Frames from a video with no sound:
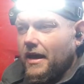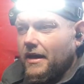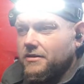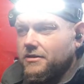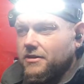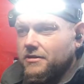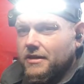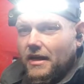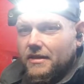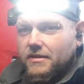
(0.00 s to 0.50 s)

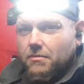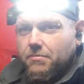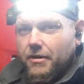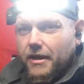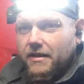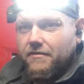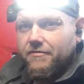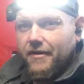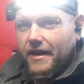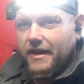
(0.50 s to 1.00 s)
She's had to
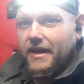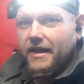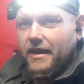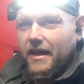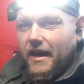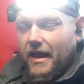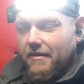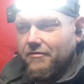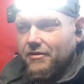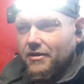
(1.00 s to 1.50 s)
brake very
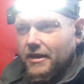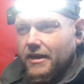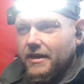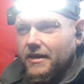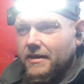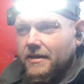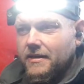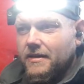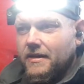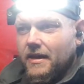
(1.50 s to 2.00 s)
heavily
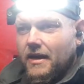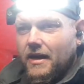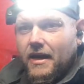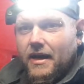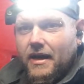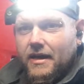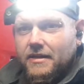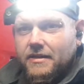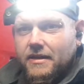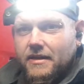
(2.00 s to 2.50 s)

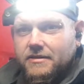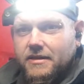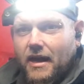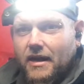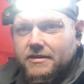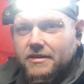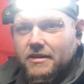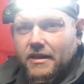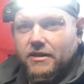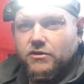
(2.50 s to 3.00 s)
and it's
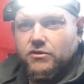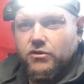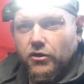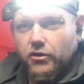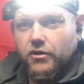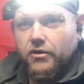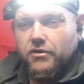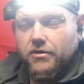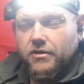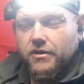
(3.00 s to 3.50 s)
actually took
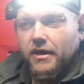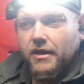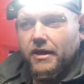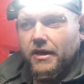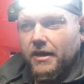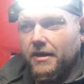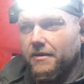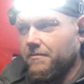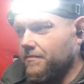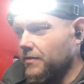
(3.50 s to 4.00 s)

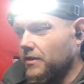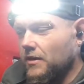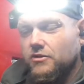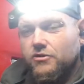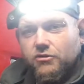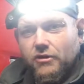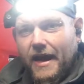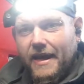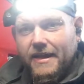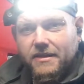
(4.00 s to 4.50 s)
the
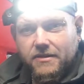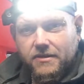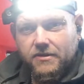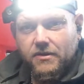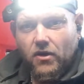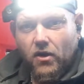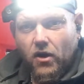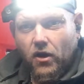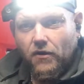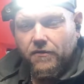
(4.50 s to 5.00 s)
tread
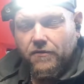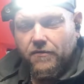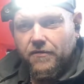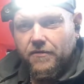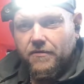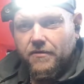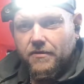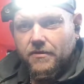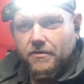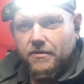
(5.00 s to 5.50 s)
off
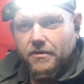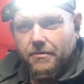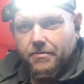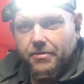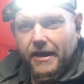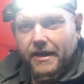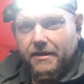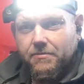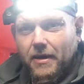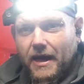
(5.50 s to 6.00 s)
the
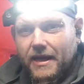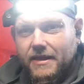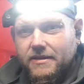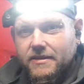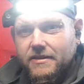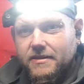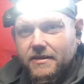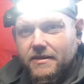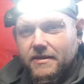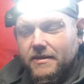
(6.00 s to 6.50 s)
brake pad,
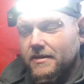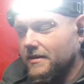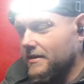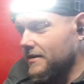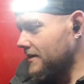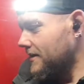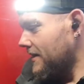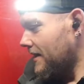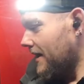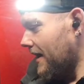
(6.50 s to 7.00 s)

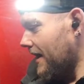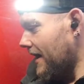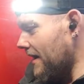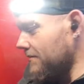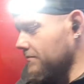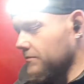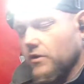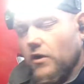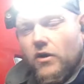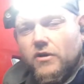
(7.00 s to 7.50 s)

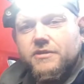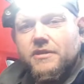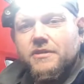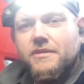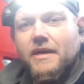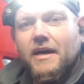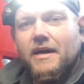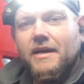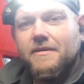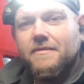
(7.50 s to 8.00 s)
causing
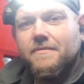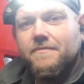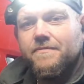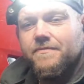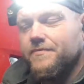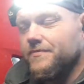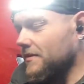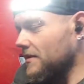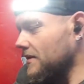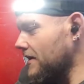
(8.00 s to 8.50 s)
that.
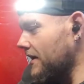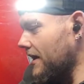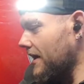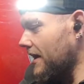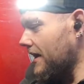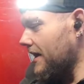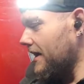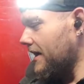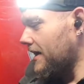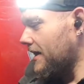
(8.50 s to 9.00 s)

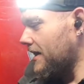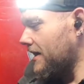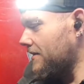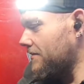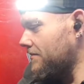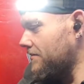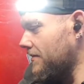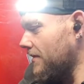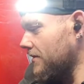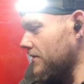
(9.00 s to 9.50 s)
And
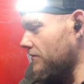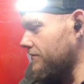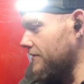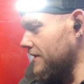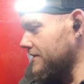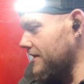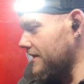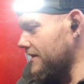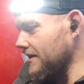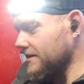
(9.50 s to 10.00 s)

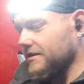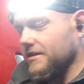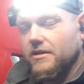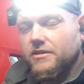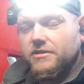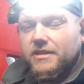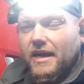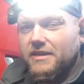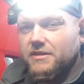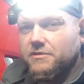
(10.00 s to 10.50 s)
obviously this here
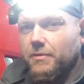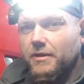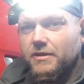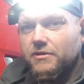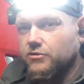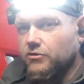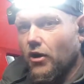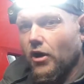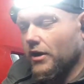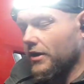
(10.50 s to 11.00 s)
side's been
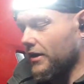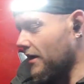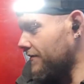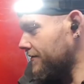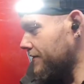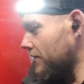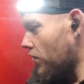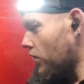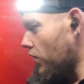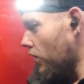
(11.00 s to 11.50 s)
strong enough
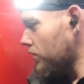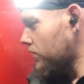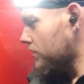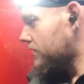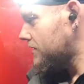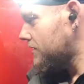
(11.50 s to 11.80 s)
to hold.